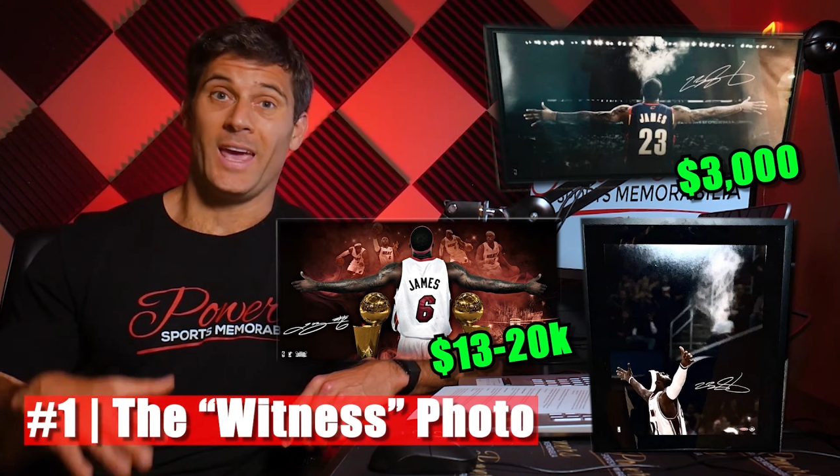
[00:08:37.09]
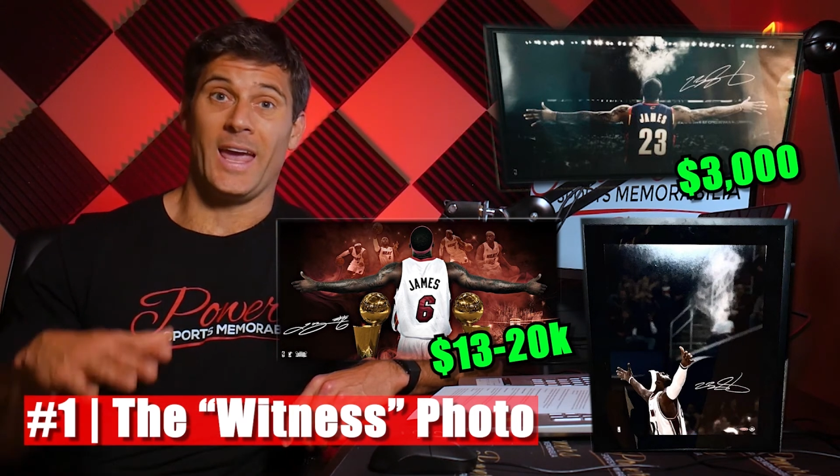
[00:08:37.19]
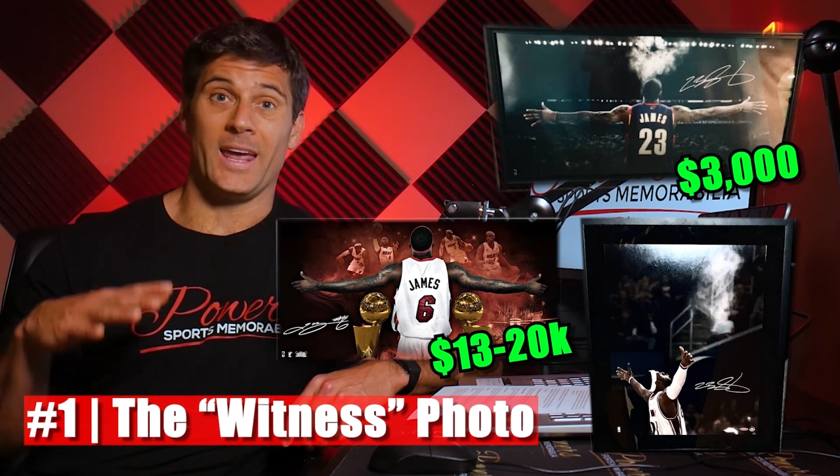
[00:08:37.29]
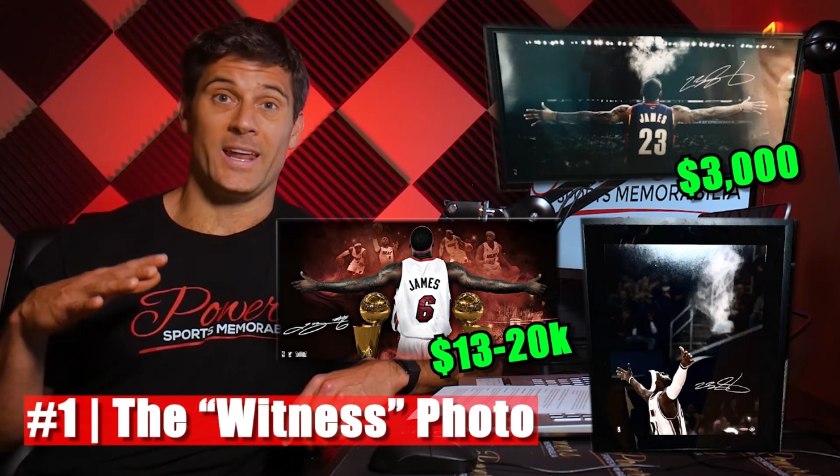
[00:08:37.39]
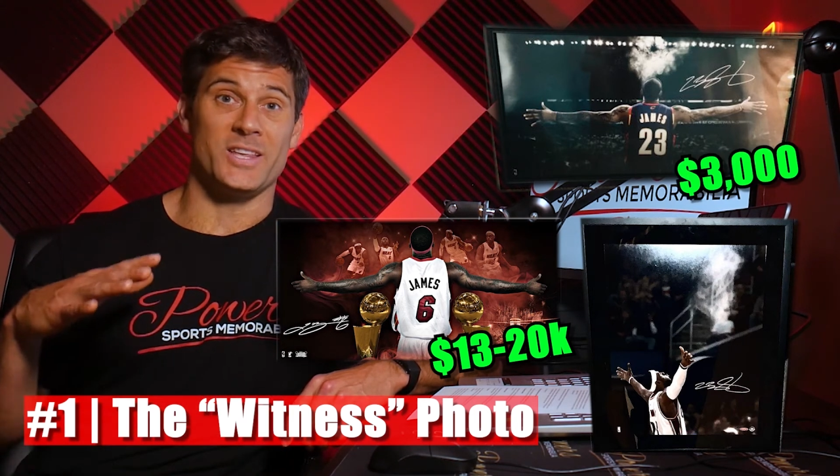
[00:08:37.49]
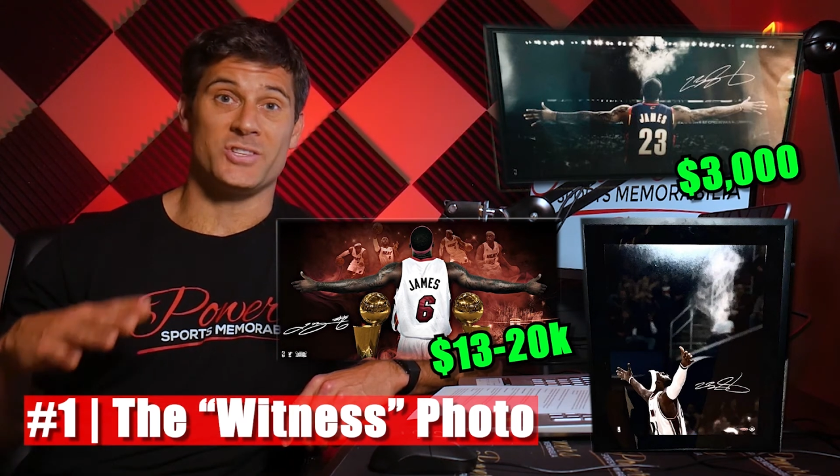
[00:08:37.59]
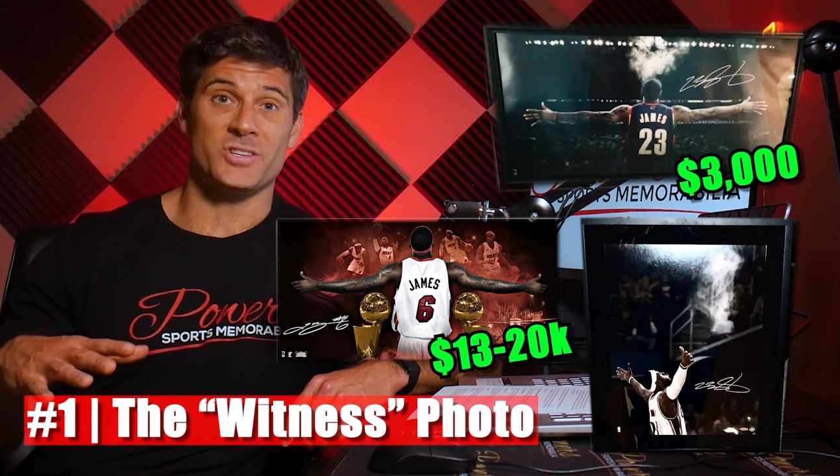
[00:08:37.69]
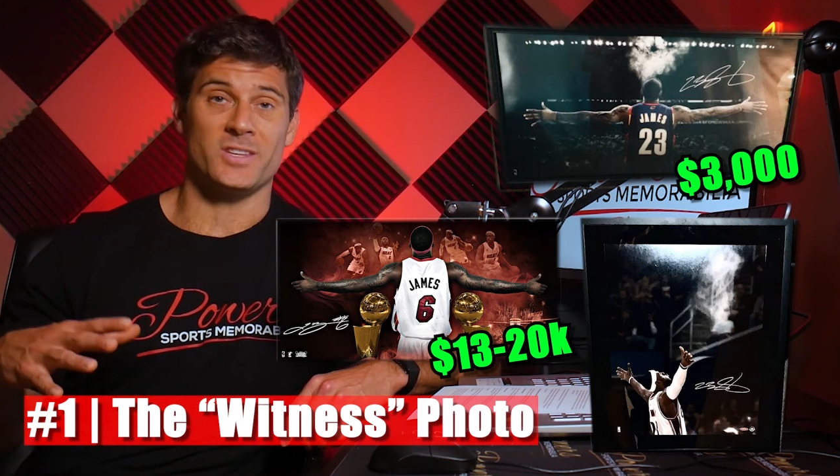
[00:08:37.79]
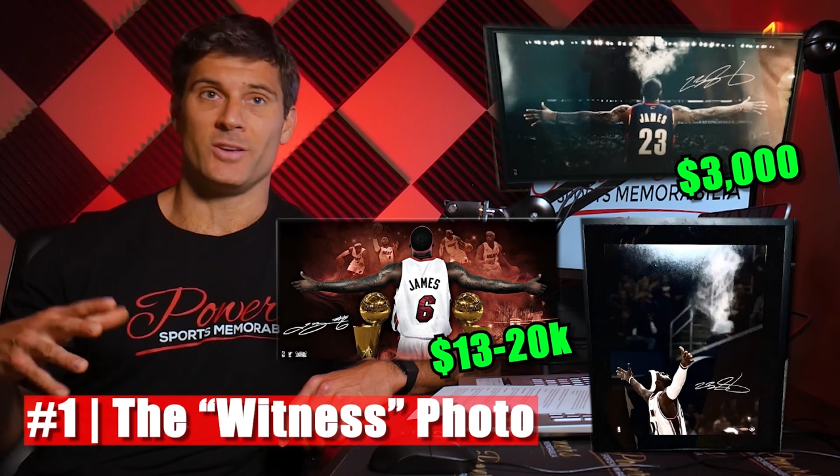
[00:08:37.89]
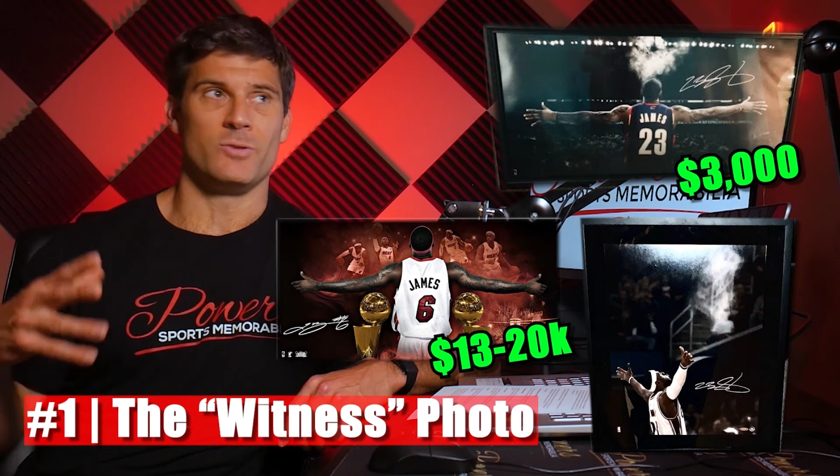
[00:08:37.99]
And it's
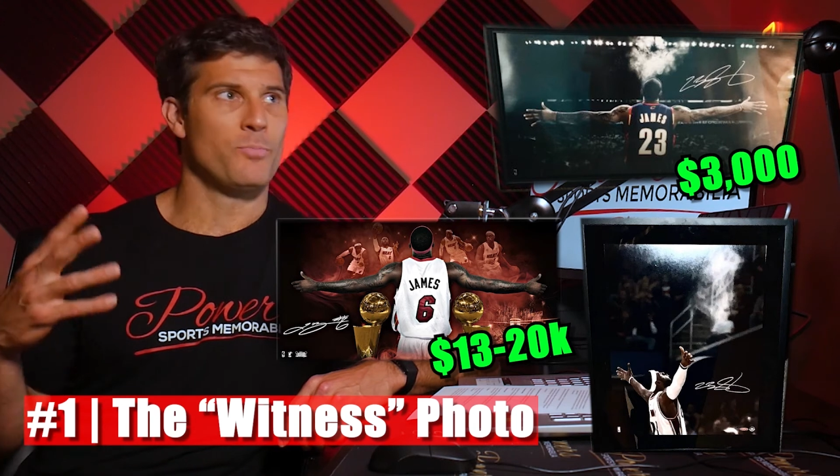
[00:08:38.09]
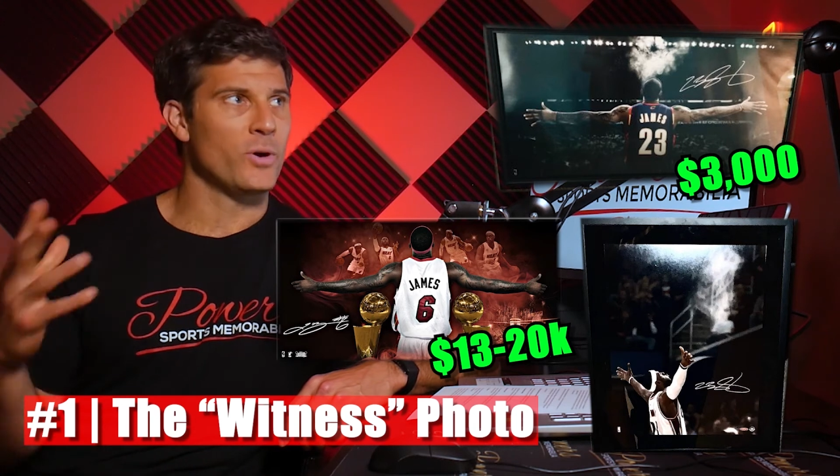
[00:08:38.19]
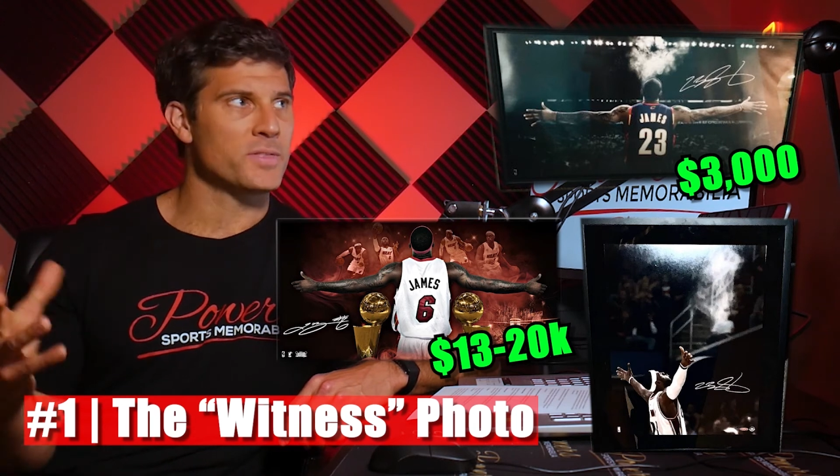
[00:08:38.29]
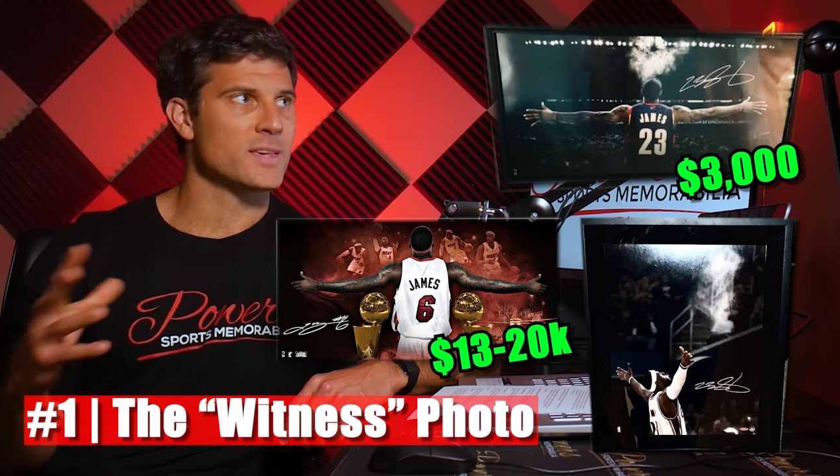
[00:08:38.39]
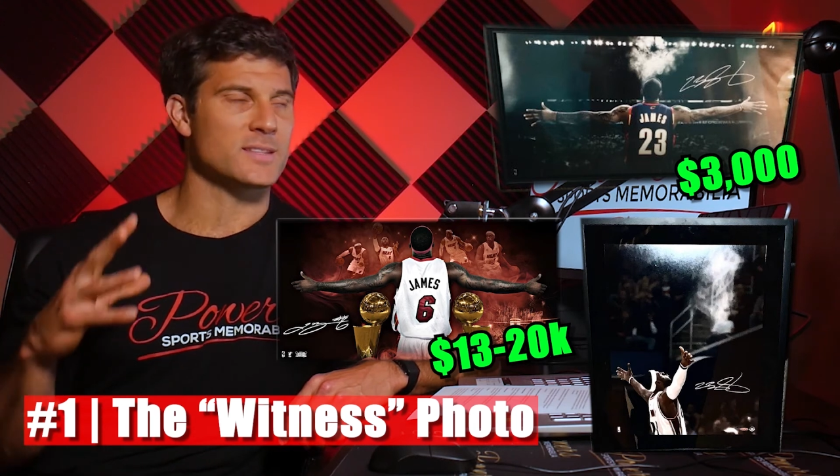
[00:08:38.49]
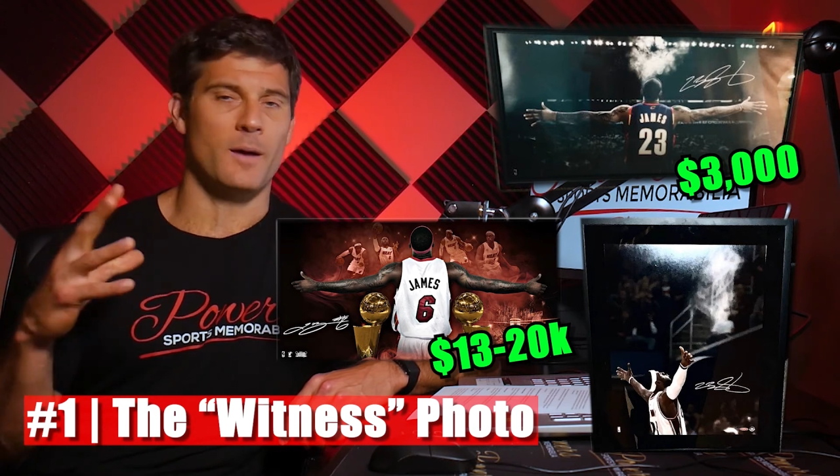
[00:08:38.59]
just, you put this